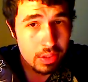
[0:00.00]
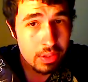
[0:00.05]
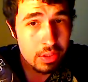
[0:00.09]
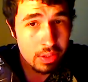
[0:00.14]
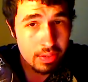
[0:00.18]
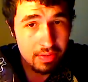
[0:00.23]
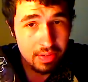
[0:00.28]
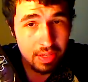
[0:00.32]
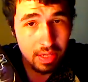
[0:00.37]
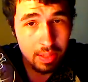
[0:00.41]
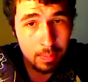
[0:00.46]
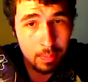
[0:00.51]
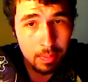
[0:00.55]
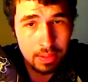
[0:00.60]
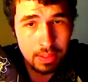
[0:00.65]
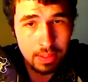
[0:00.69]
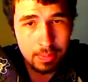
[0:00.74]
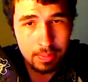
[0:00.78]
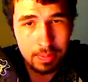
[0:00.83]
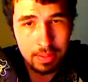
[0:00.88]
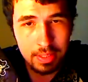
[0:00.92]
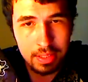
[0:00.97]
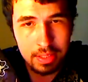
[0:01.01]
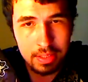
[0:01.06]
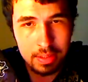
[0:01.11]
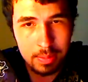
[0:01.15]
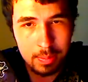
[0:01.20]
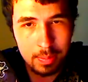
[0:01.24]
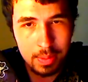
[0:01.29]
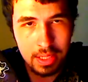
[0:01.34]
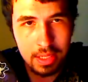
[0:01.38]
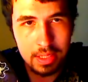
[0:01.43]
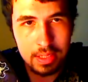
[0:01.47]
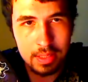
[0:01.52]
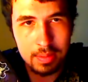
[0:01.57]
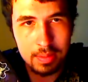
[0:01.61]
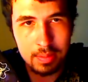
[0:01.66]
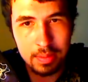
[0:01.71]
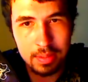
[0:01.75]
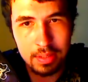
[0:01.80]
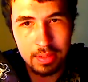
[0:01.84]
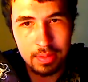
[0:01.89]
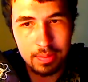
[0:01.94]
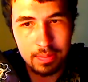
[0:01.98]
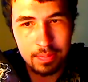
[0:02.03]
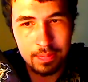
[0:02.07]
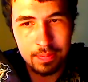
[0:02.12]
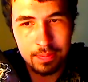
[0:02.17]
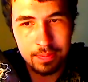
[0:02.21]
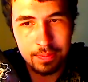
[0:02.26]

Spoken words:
should have had multiplayer, to be honest with you.